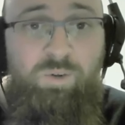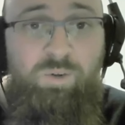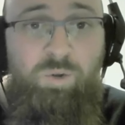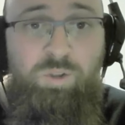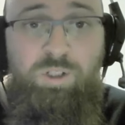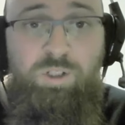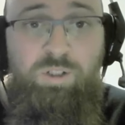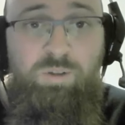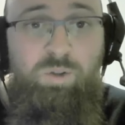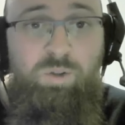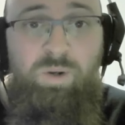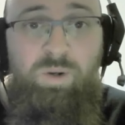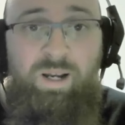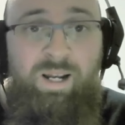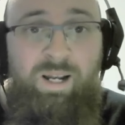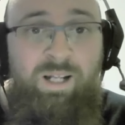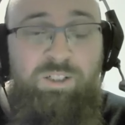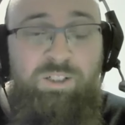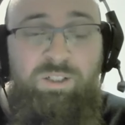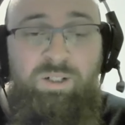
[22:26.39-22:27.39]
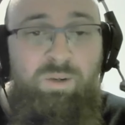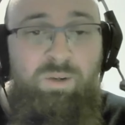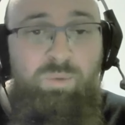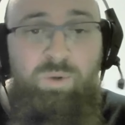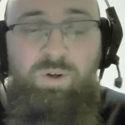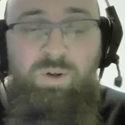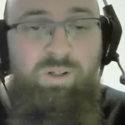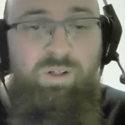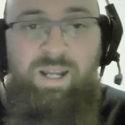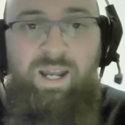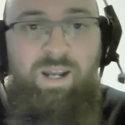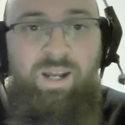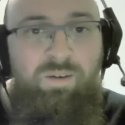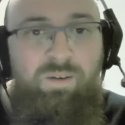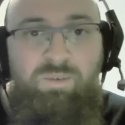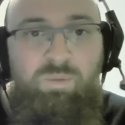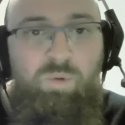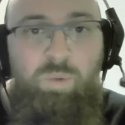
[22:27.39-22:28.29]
or you can do it and actually, like, we're not getting